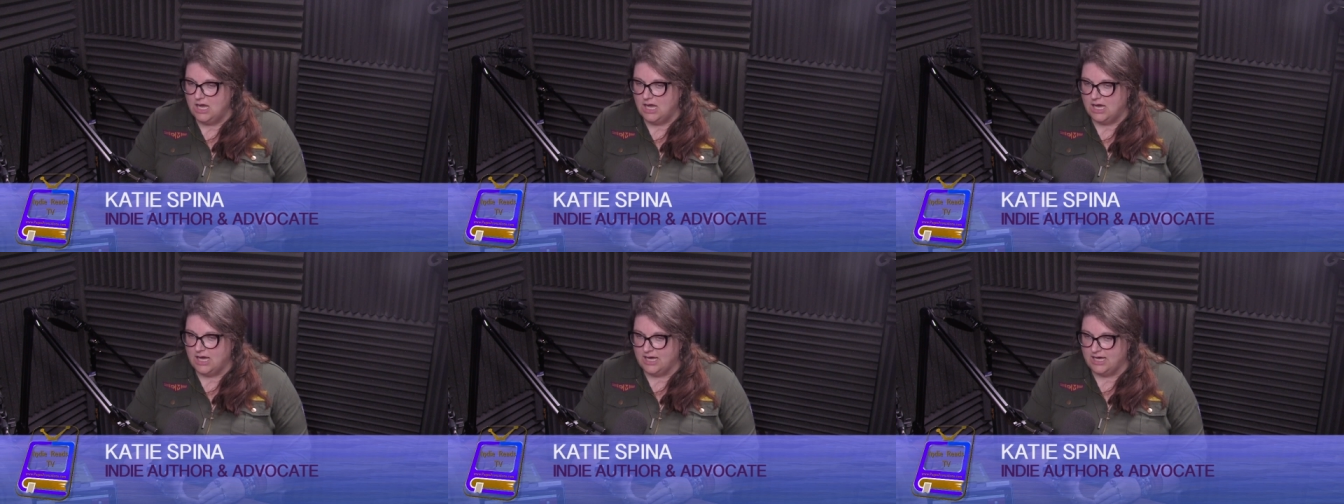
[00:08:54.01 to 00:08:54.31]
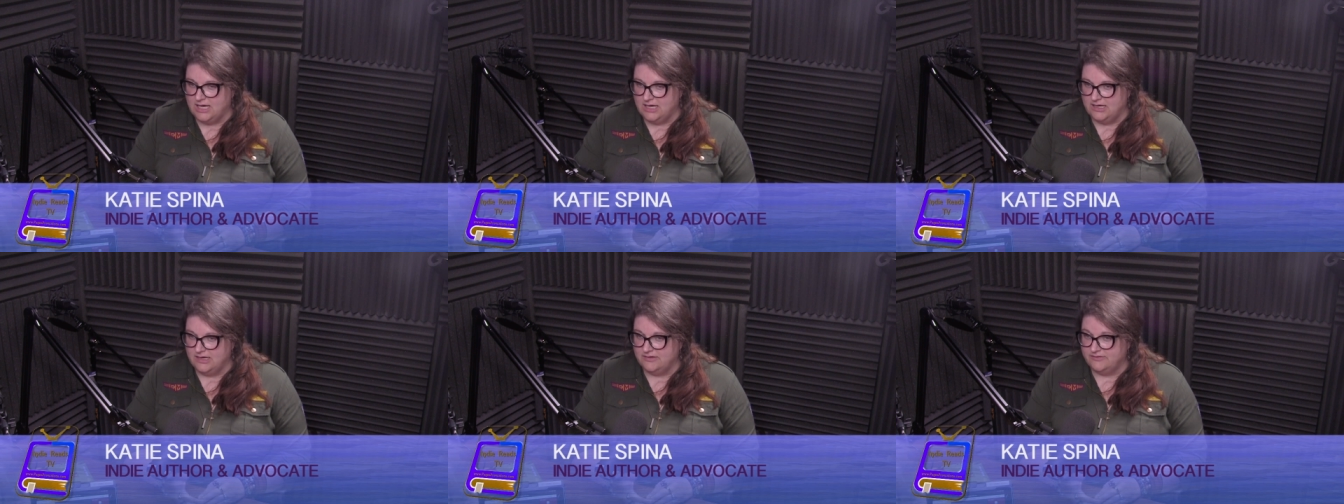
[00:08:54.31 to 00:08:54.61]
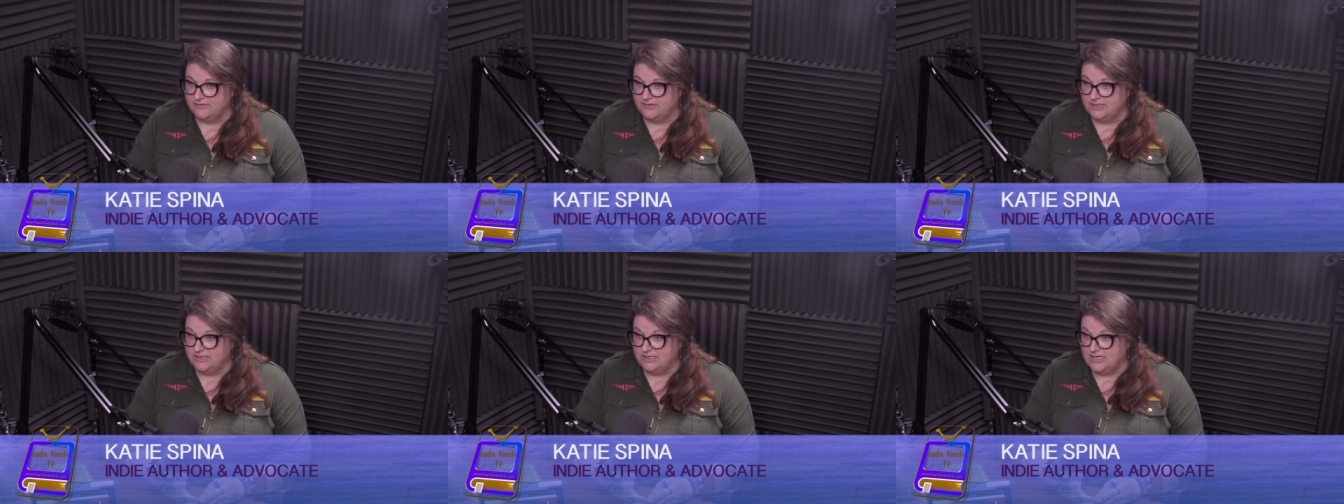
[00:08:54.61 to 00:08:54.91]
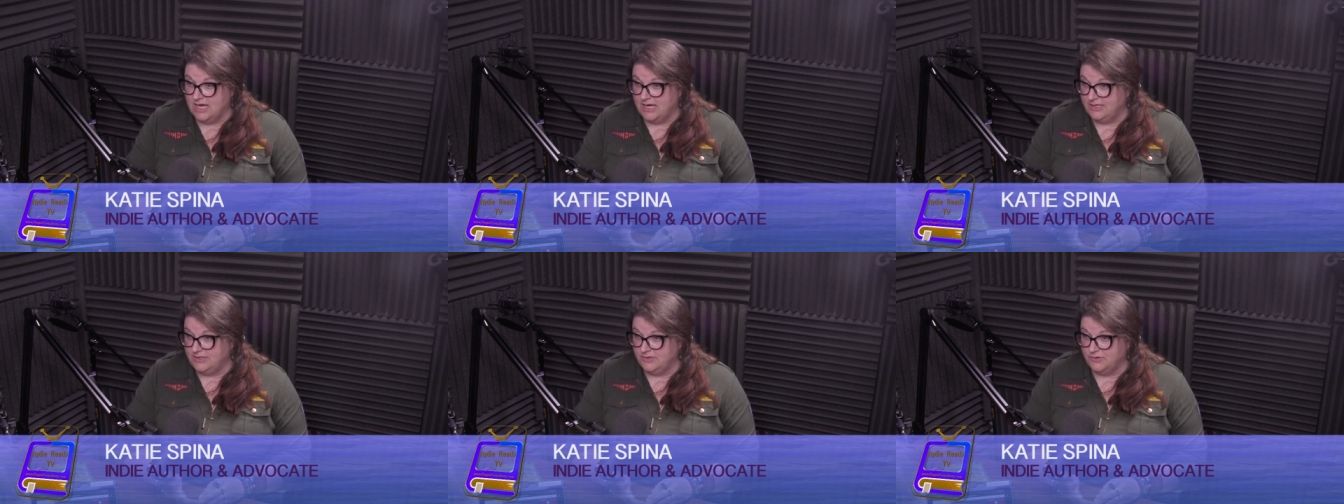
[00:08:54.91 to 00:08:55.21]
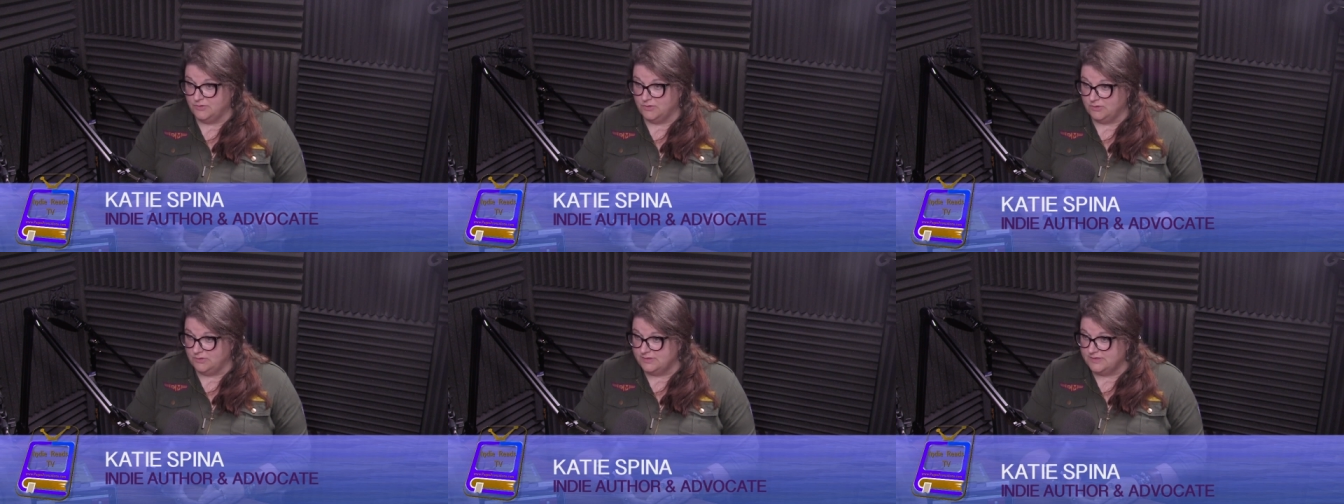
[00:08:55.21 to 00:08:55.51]
I have a nine
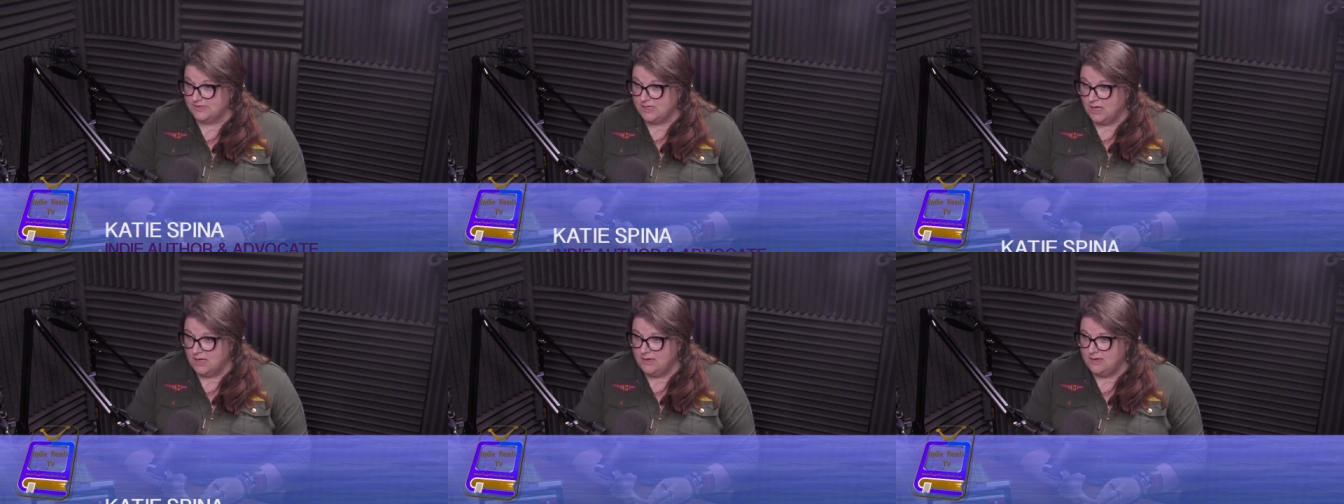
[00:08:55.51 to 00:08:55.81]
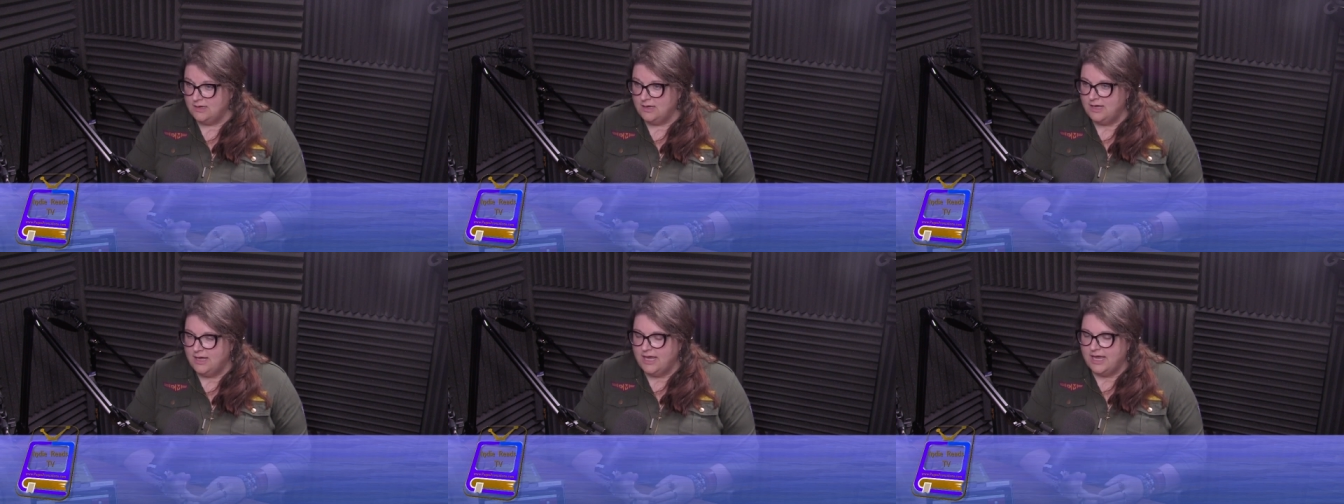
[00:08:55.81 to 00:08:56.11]
year old son,